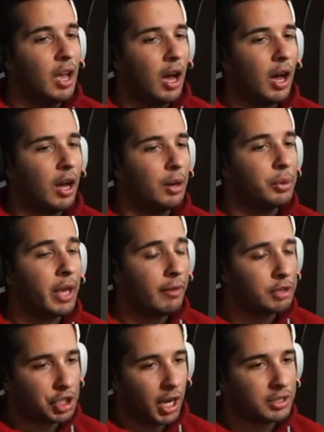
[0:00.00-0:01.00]
Uh, we have a
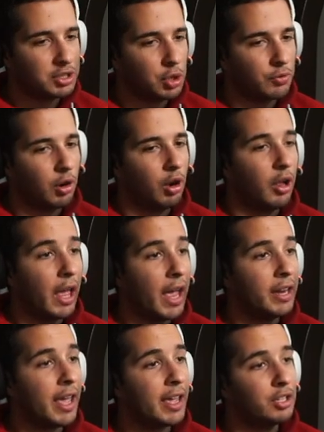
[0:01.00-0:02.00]
chassis overhaul
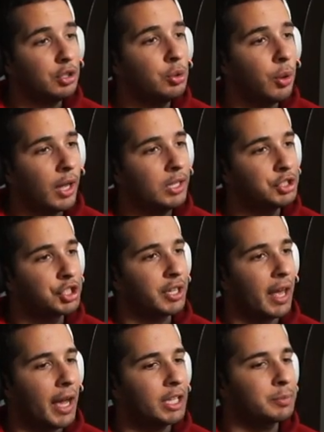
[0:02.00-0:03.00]
and a new engine
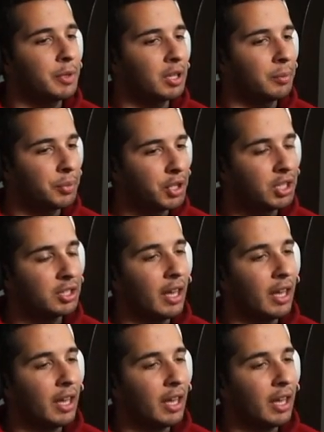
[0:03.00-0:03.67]
has been completed.